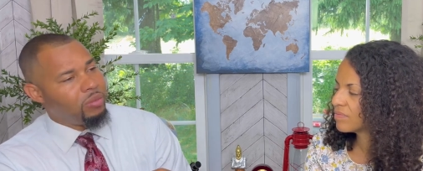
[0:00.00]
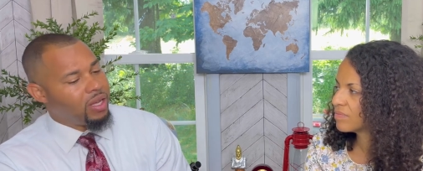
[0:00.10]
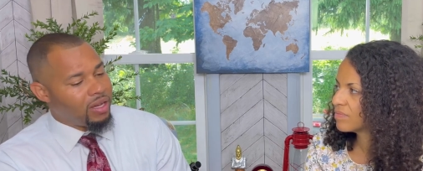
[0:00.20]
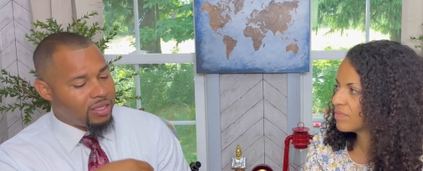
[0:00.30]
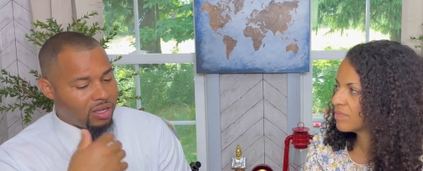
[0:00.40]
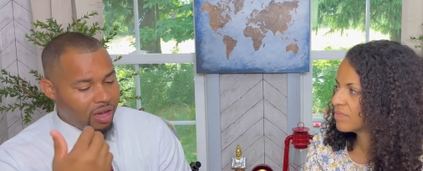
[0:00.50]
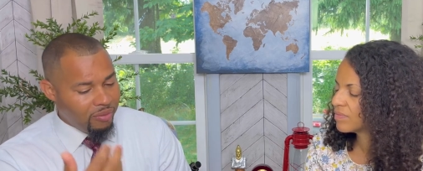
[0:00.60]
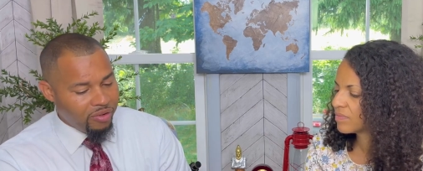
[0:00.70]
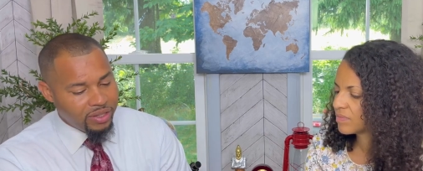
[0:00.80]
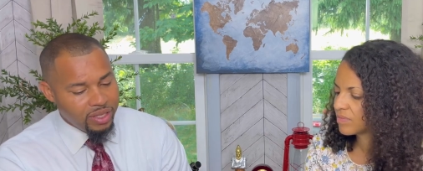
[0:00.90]
Speaker 1: because
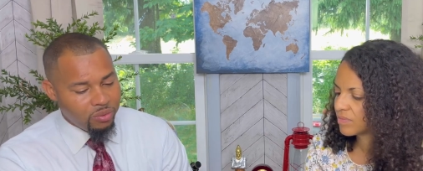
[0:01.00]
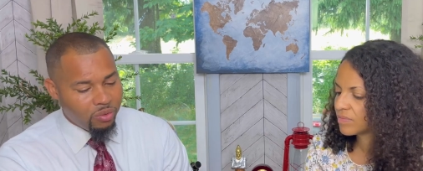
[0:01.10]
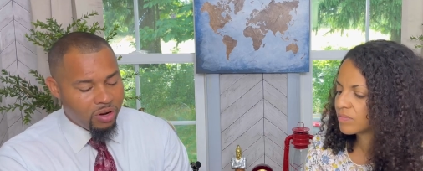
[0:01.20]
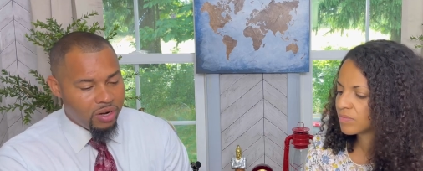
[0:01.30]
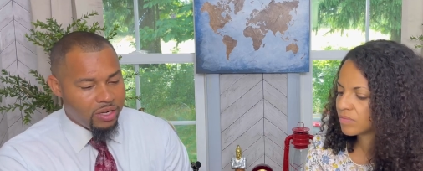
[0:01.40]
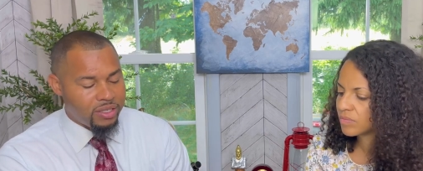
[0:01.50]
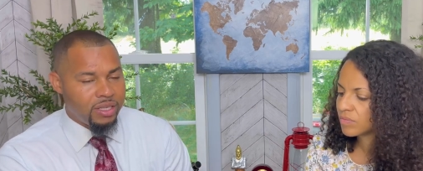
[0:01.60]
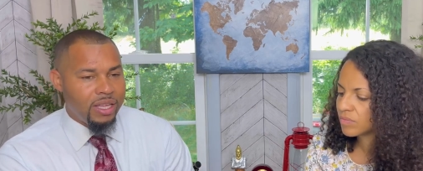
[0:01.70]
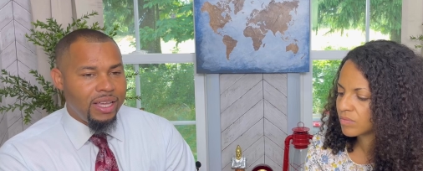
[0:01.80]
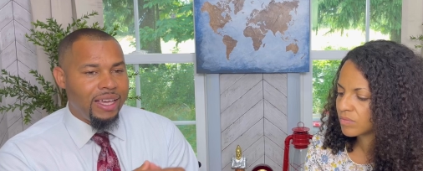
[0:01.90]
comforting words
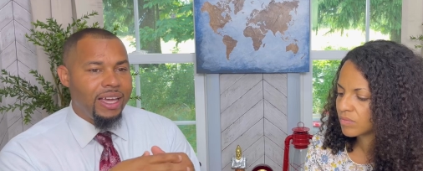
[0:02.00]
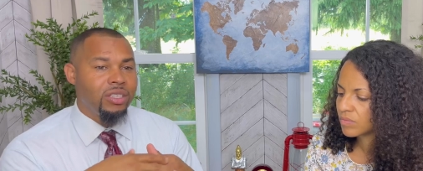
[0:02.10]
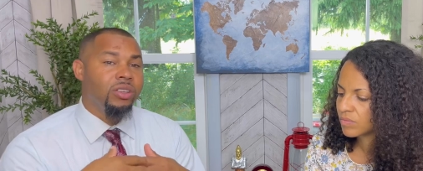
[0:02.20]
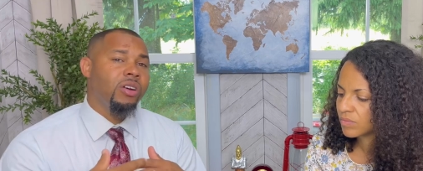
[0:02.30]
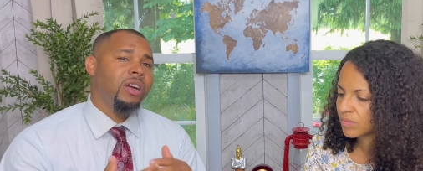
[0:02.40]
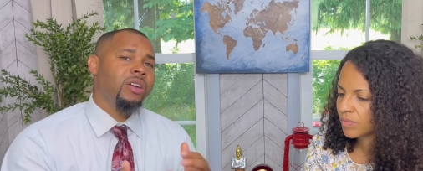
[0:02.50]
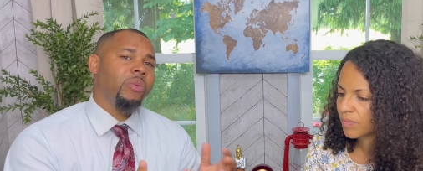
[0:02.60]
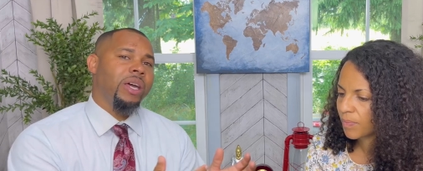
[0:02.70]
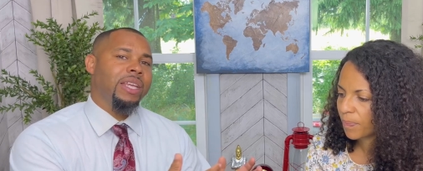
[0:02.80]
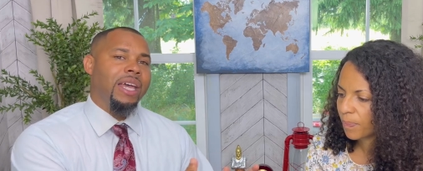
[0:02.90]
can turn away
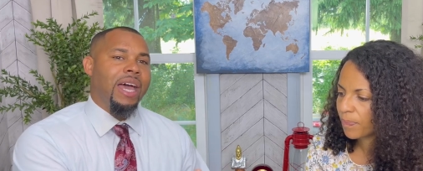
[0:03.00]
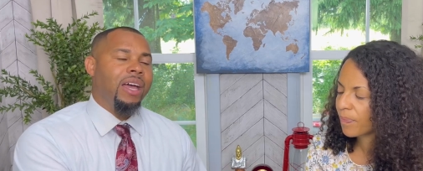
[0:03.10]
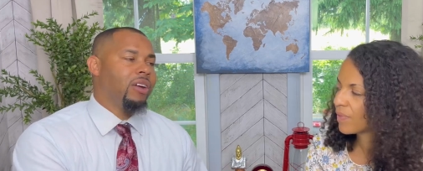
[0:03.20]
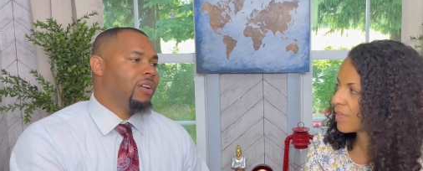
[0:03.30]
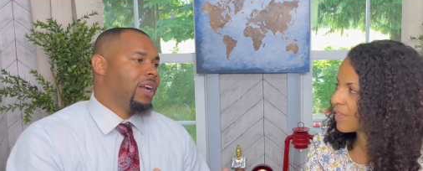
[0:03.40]
the anger and